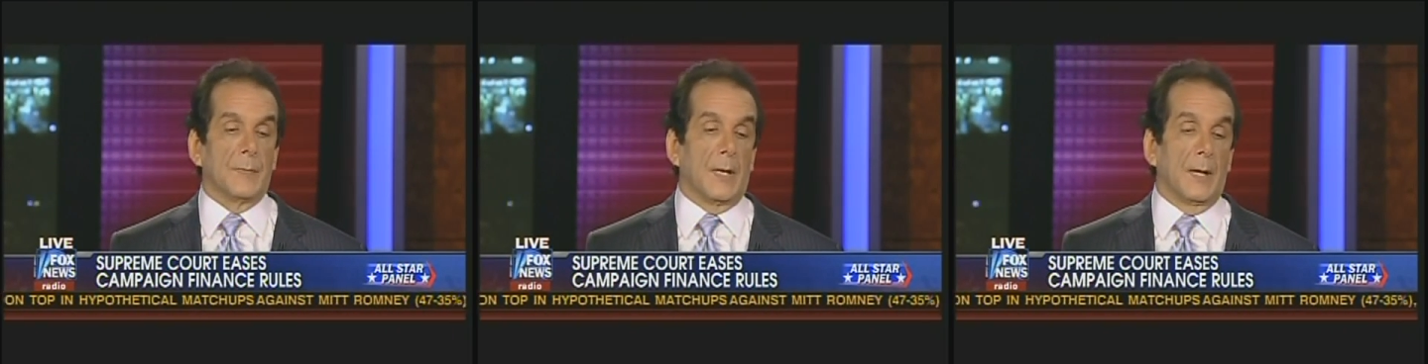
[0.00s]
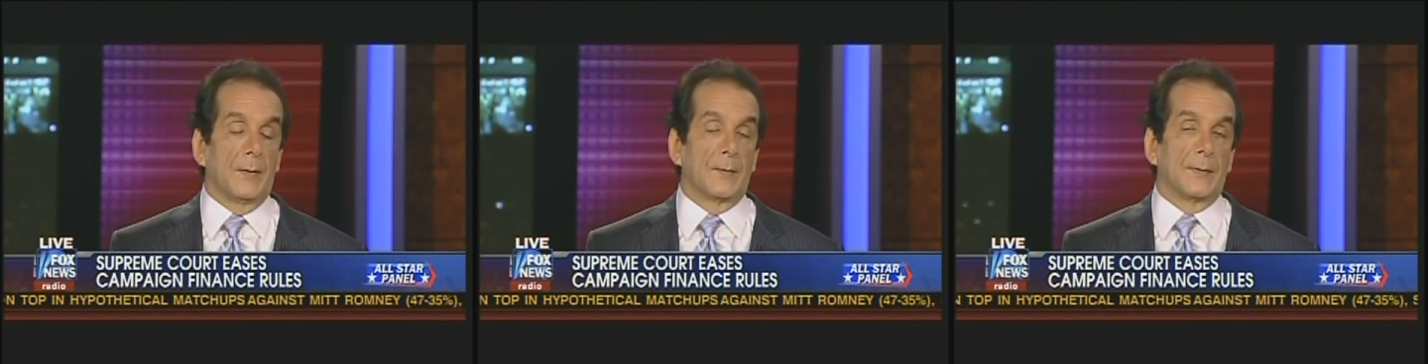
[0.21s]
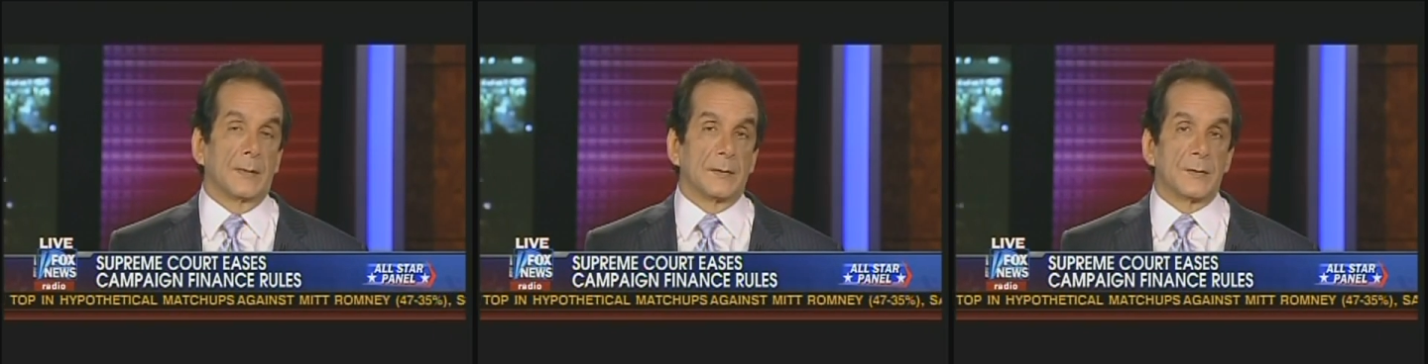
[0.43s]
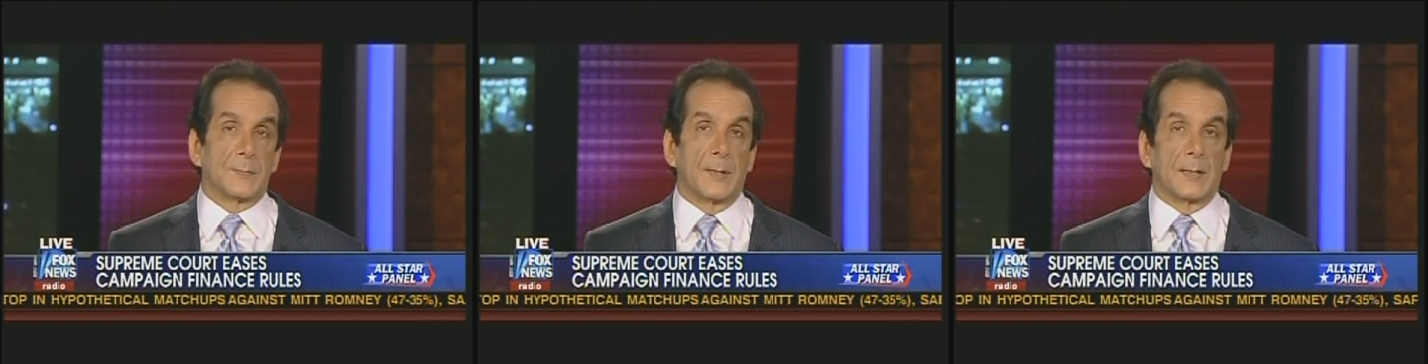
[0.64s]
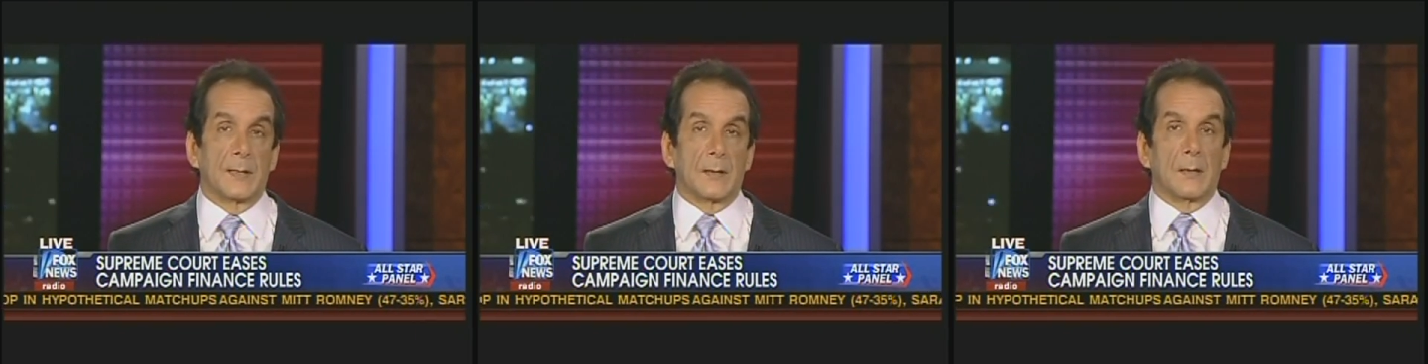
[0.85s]
other
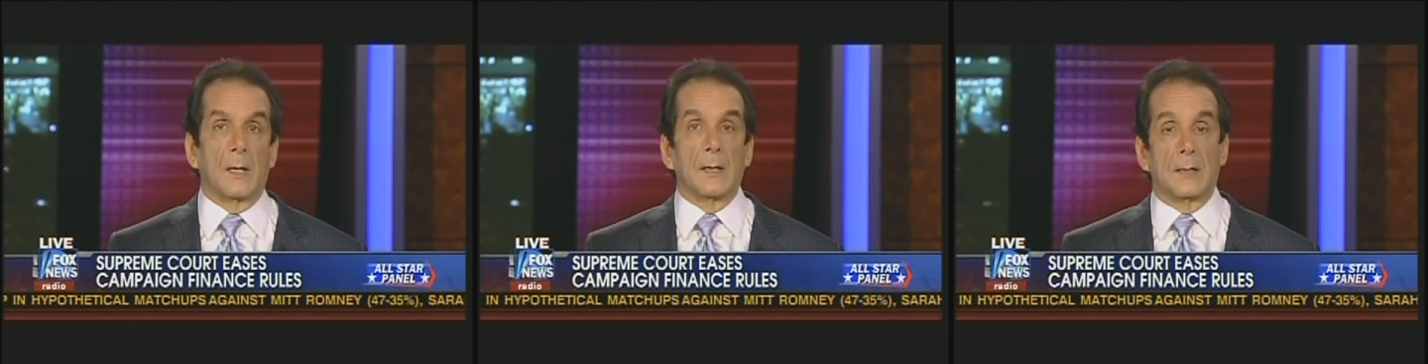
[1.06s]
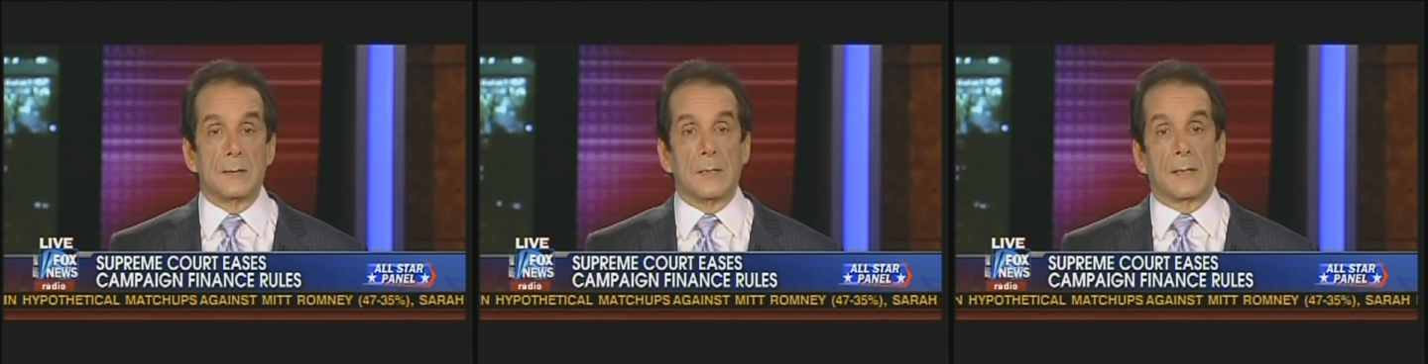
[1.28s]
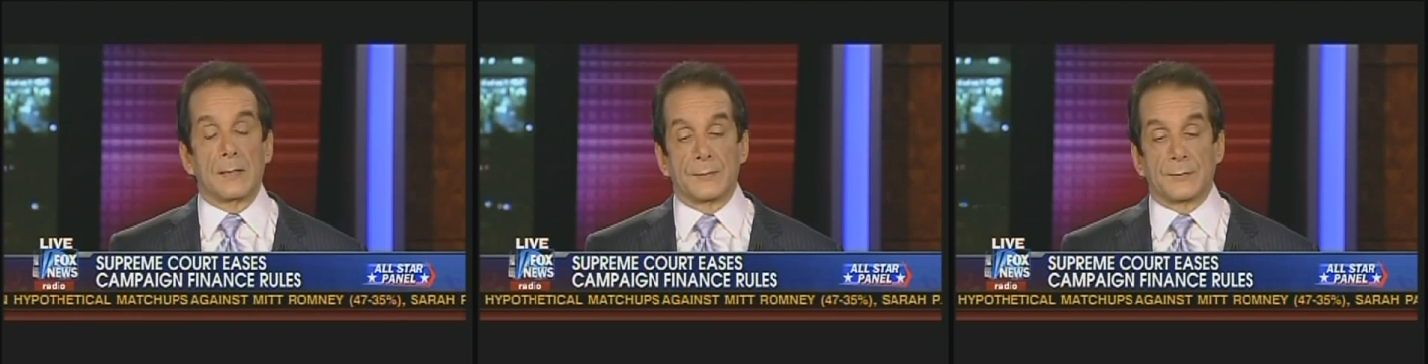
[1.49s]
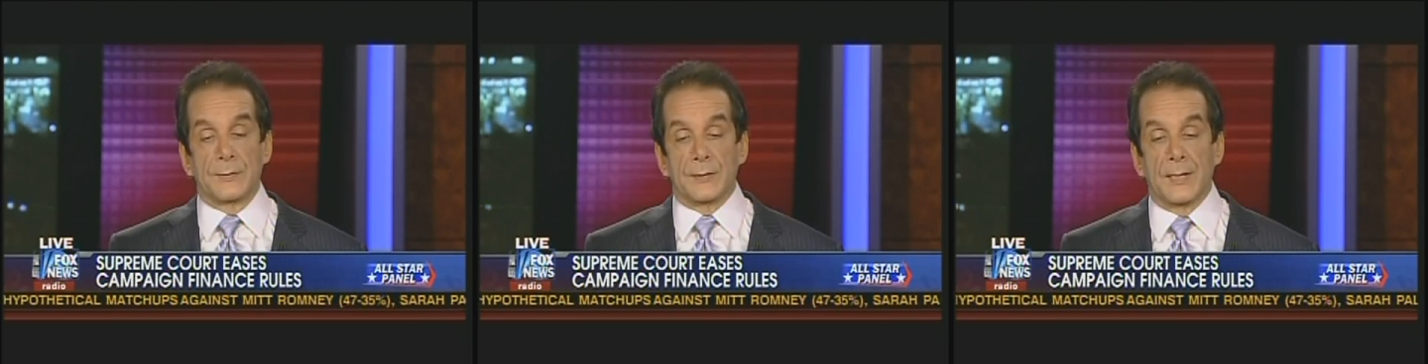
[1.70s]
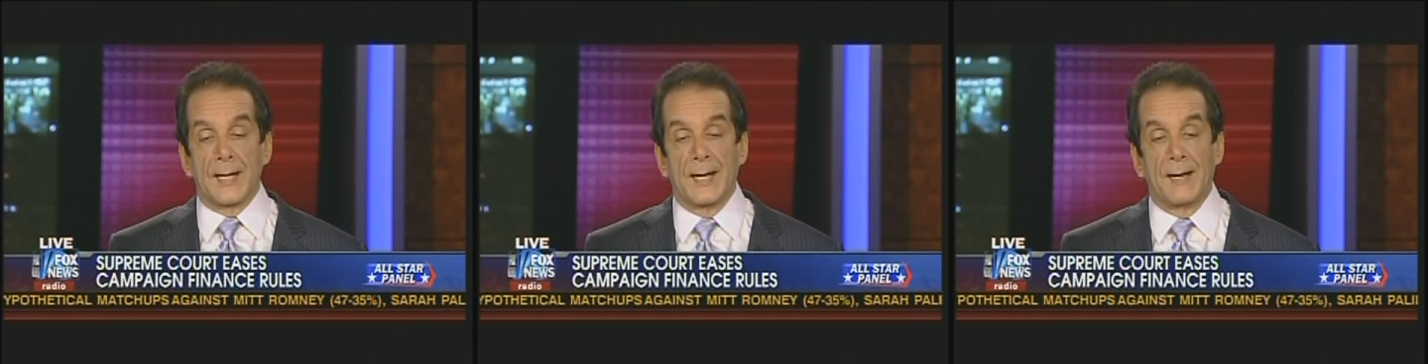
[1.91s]
English-speaking
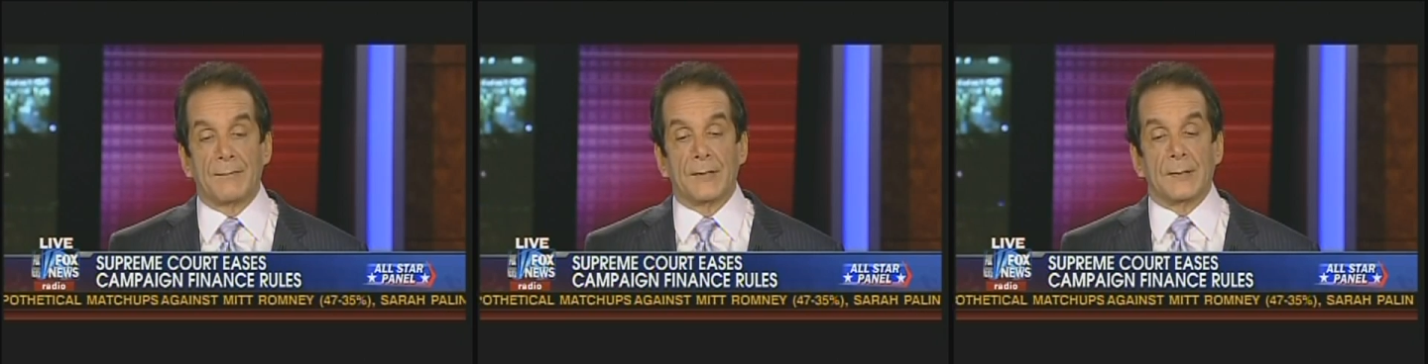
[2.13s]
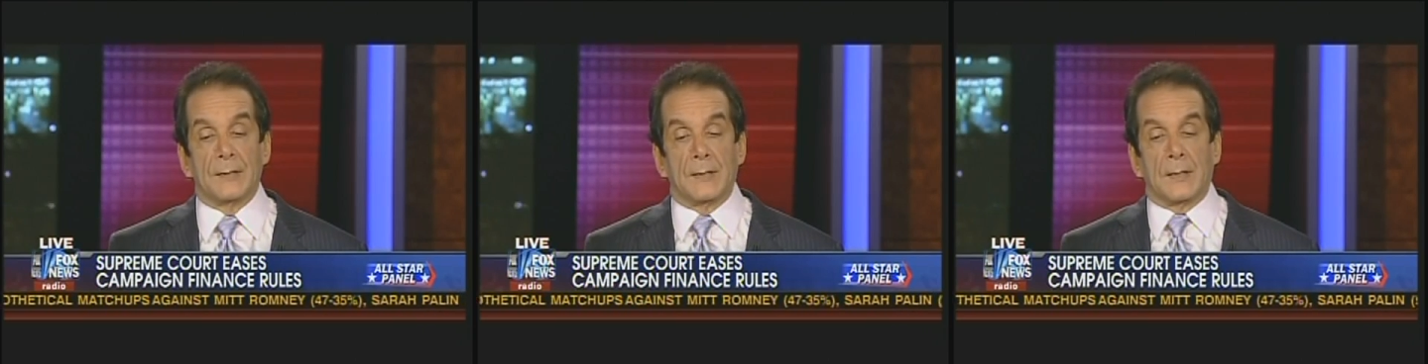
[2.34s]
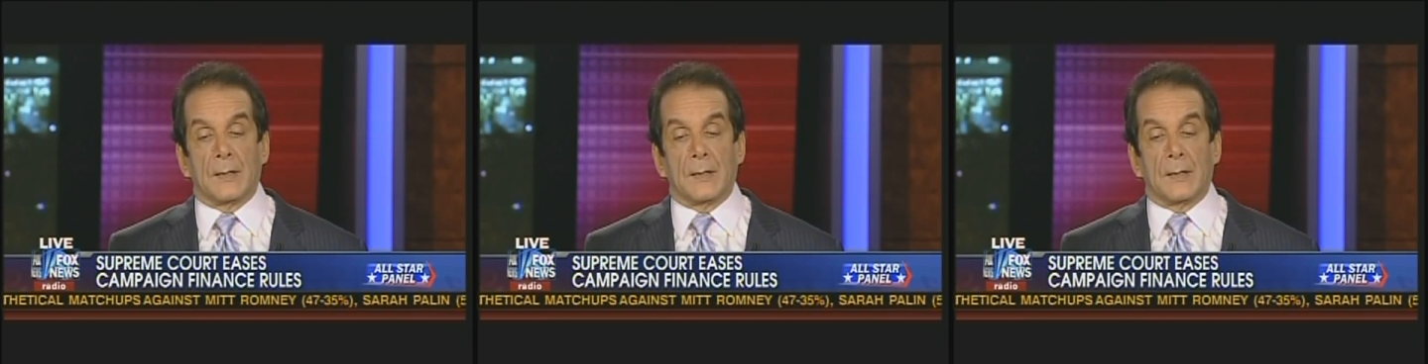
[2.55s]
countries and have it,